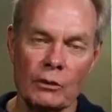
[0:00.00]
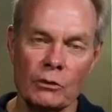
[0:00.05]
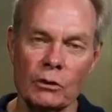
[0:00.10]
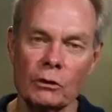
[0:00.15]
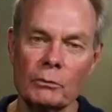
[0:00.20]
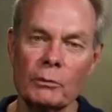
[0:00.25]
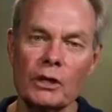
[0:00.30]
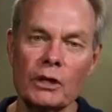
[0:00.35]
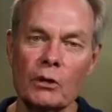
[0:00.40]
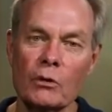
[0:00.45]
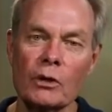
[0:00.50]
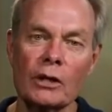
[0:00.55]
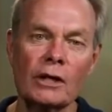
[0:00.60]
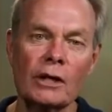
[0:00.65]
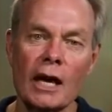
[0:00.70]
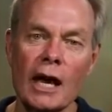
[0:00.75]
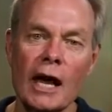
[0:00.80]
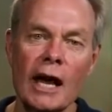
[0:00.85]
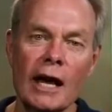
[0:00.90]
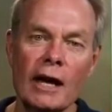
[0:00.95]
We'll be going
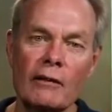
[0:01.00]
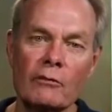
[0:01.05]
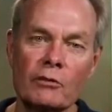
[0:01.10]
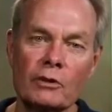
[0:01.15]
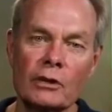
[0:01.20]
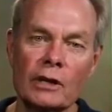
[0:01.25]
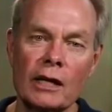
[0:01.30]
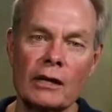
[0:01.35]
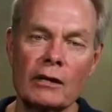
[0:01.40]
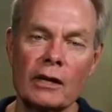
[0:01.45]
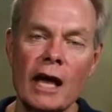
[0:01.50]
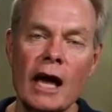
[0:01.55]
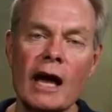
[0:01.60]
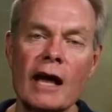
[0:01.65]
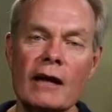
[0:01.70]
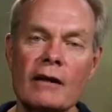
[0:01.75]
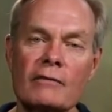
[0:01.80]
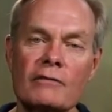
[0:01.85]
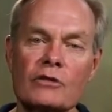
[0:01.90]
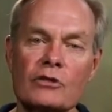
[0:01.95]
live with our
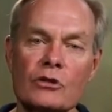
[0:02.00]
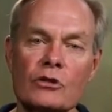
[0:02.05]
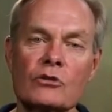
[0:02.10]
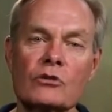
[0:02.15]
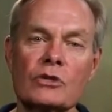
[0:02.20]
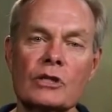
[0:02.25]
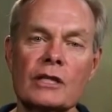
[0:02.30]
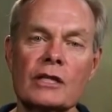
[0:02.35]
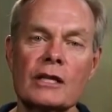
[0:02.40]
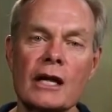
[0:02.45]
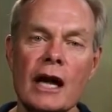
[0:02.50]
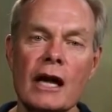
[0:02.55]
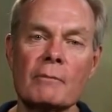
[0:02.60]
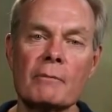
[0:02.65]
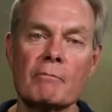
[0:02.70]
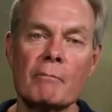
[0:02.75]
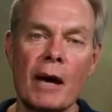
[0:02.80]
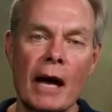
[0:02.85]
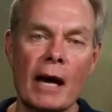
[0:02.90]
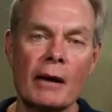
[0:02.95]
live Tuesday
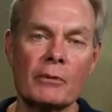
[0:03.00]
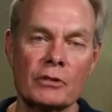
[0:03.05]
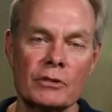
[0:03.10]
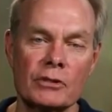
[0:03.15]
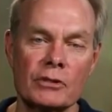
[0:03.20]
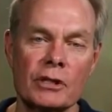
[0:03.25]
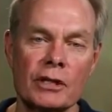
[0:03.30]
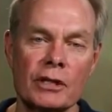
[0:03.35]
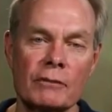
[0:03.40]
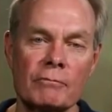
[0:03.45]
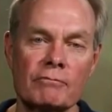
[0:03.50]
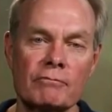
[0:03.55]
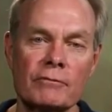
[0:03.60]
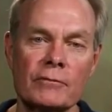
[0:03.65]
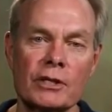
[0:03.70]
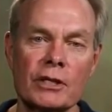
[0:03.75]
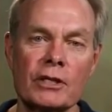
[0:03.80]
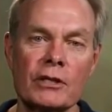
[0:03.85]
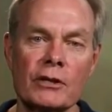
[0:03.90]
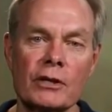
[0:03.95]
night Bible study.
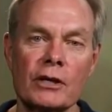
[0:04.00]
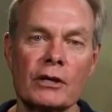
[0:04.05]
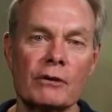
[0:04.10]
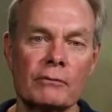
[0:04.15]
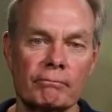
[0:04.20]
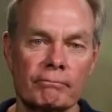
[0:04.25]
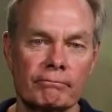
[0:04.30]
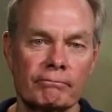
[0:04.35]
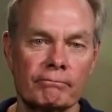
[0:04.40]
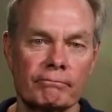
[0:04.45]
See you there.